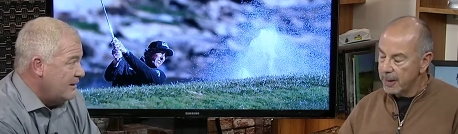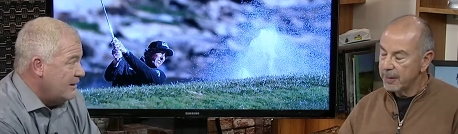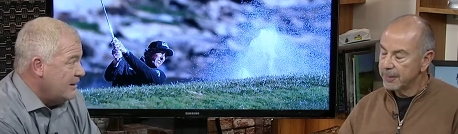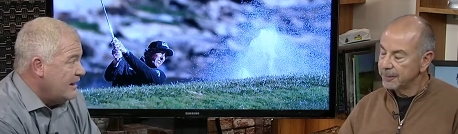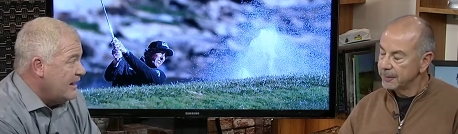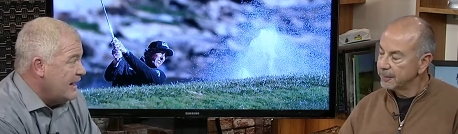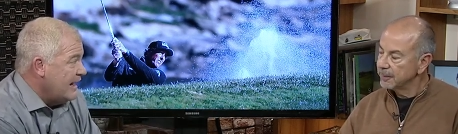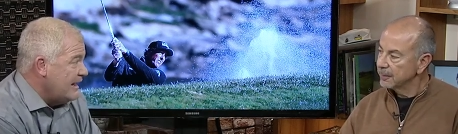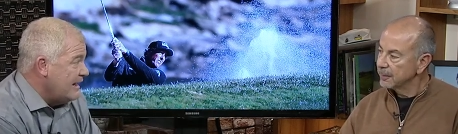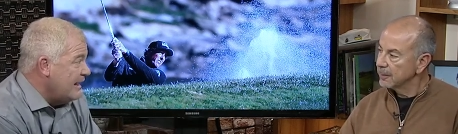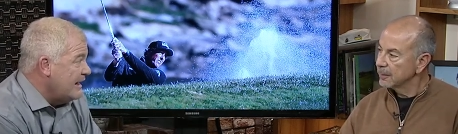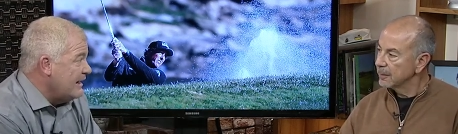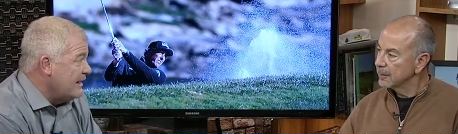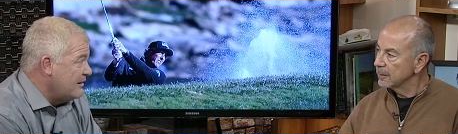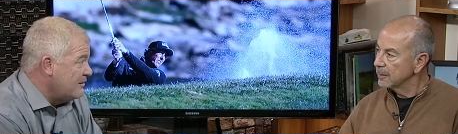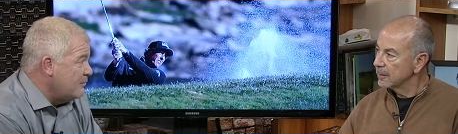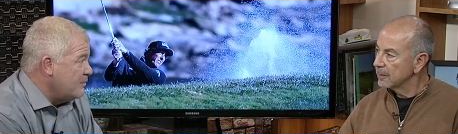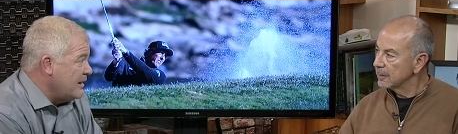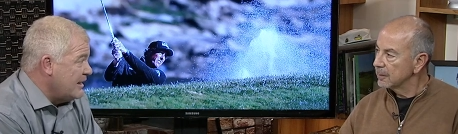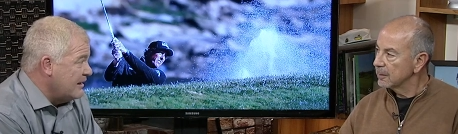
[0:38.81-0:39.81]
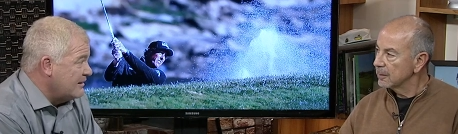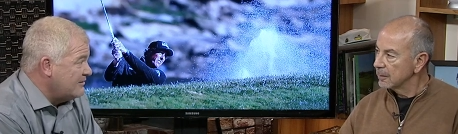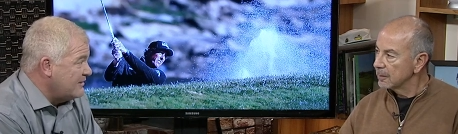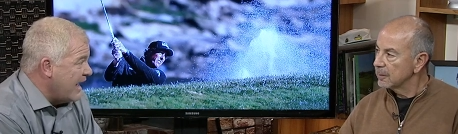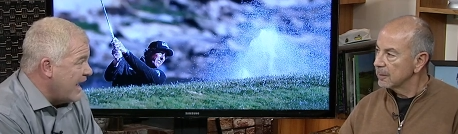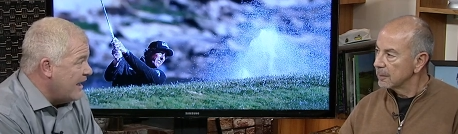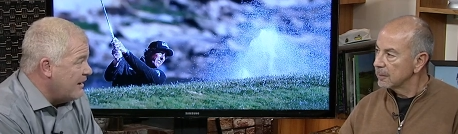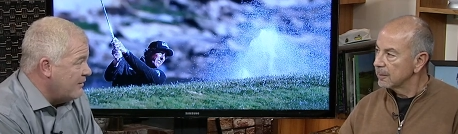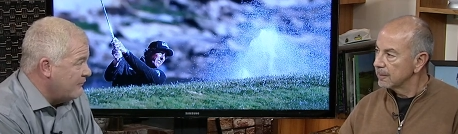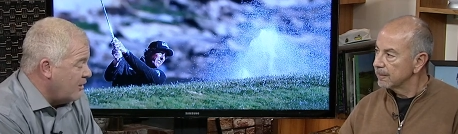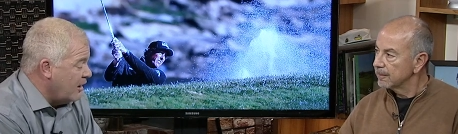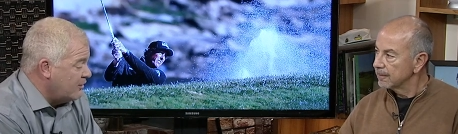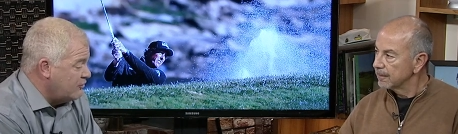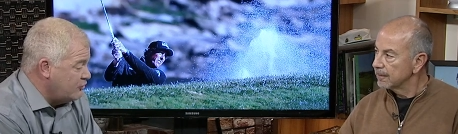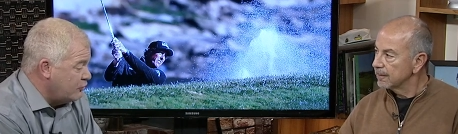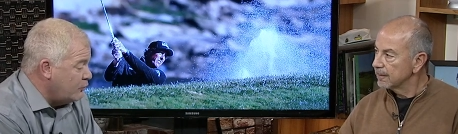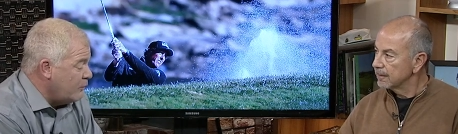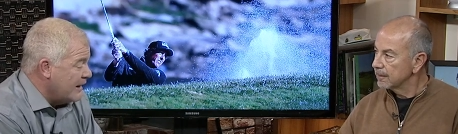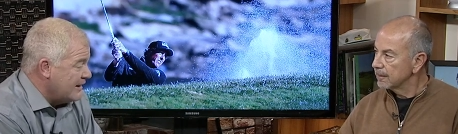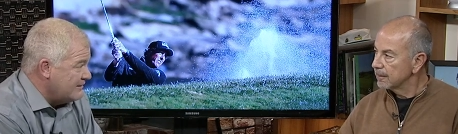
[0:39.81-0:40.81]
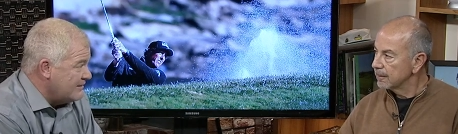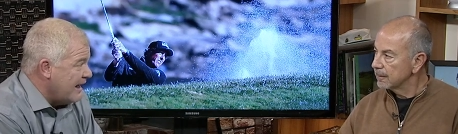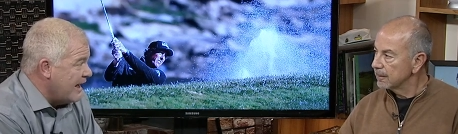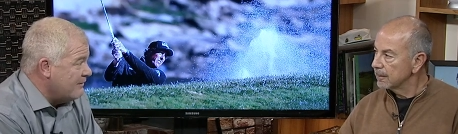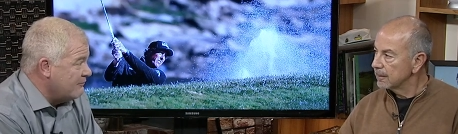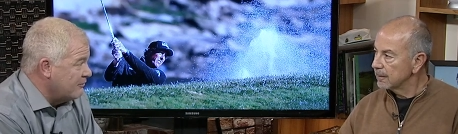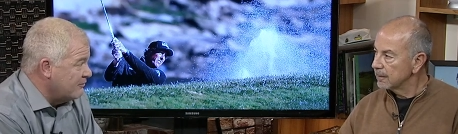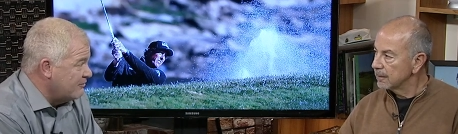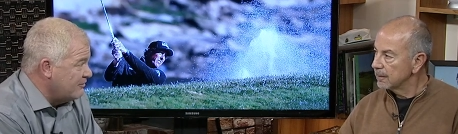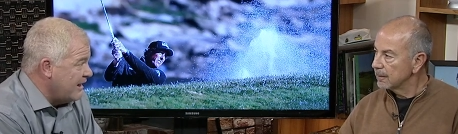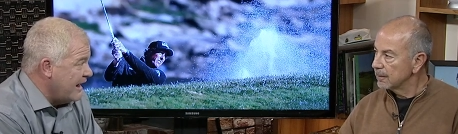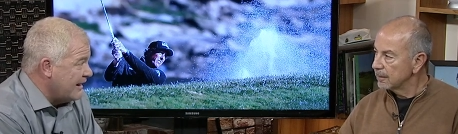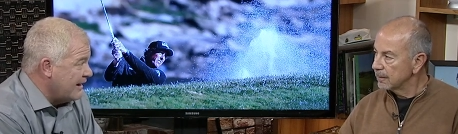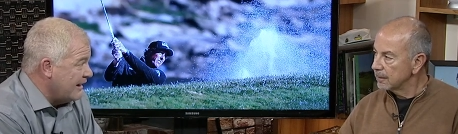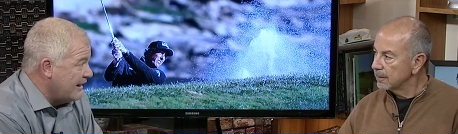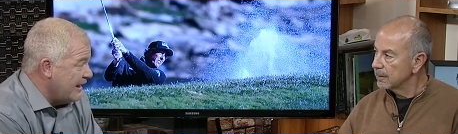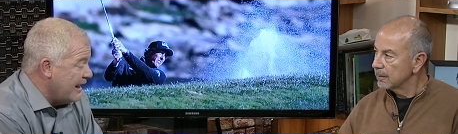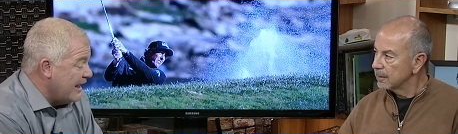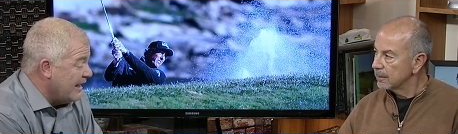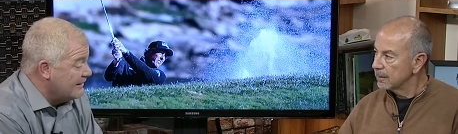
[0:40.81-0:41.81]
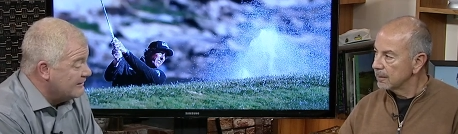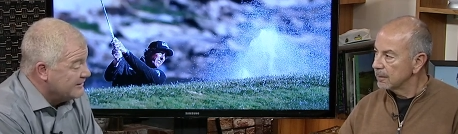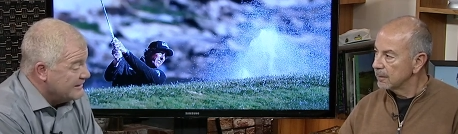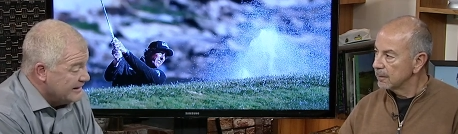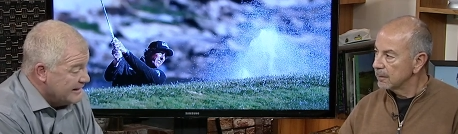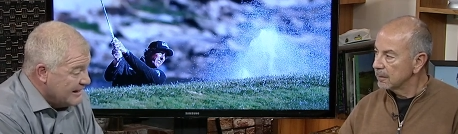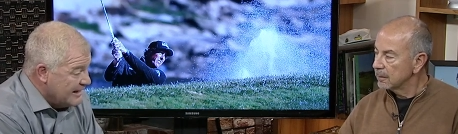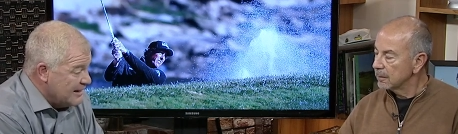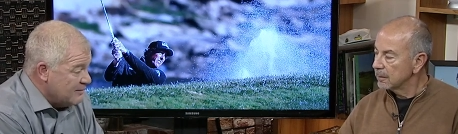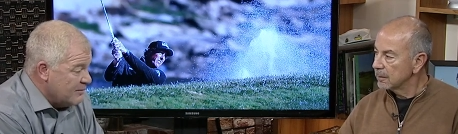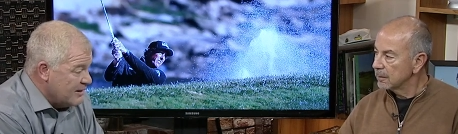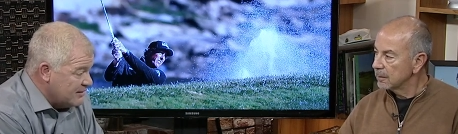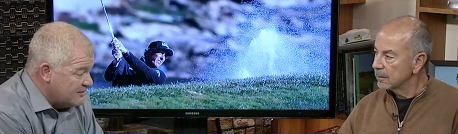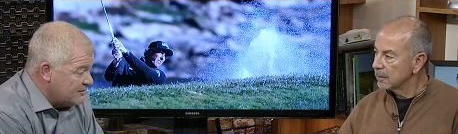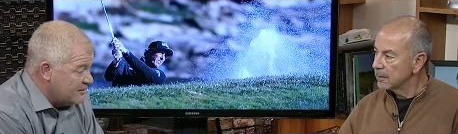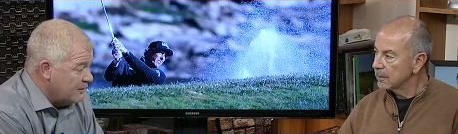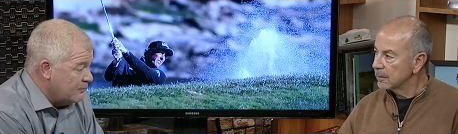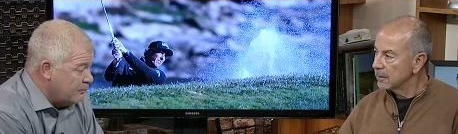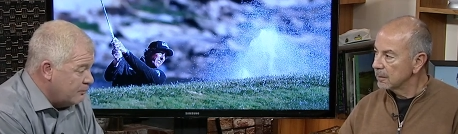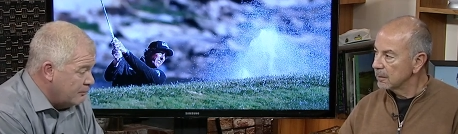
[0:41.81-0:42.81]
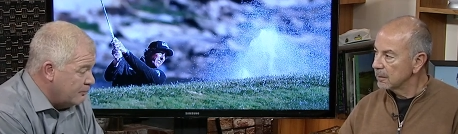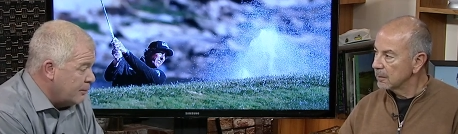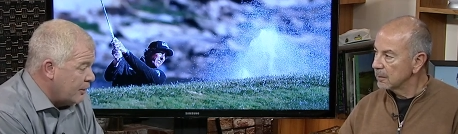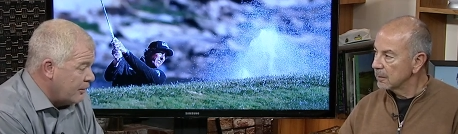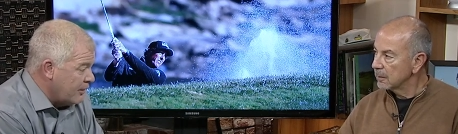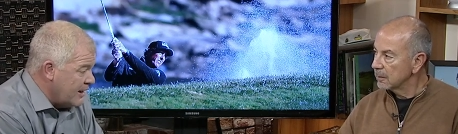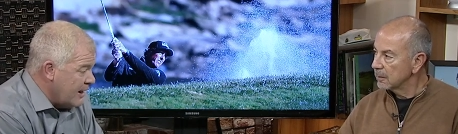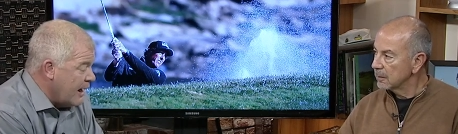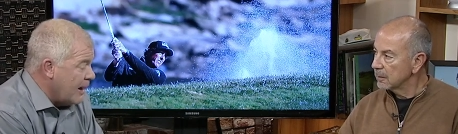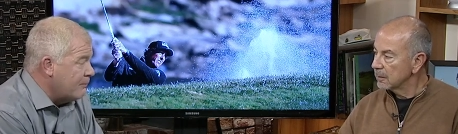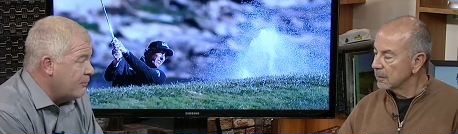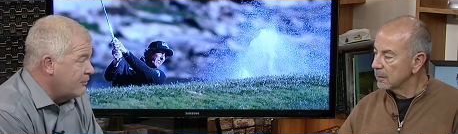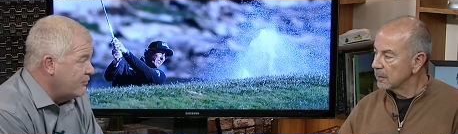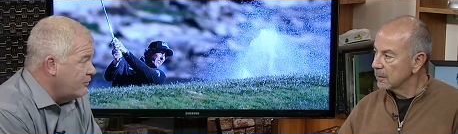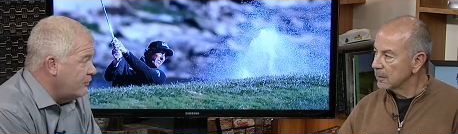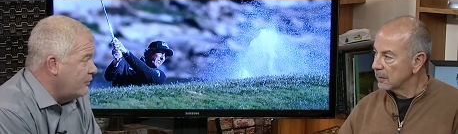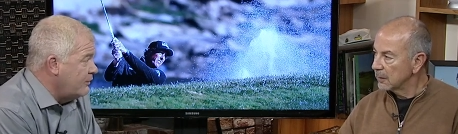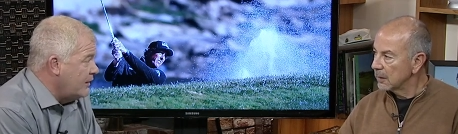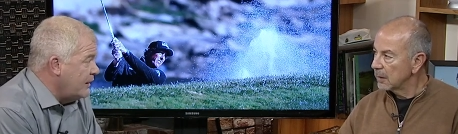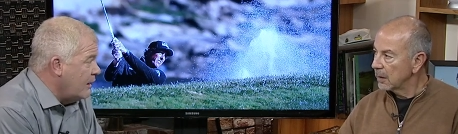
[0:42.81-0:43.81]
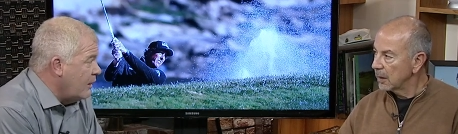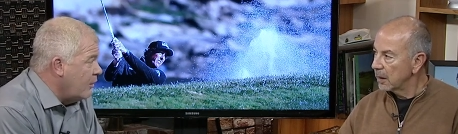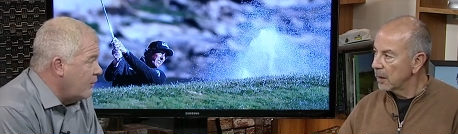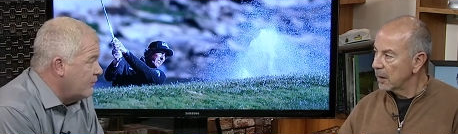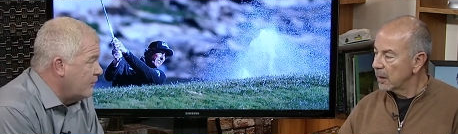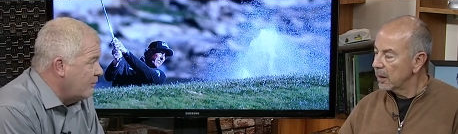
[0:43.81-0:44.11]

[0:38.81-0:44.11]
Speaker 1: He needed to be a tie, a two-way tie for second, and he missed a birdie opportunity on the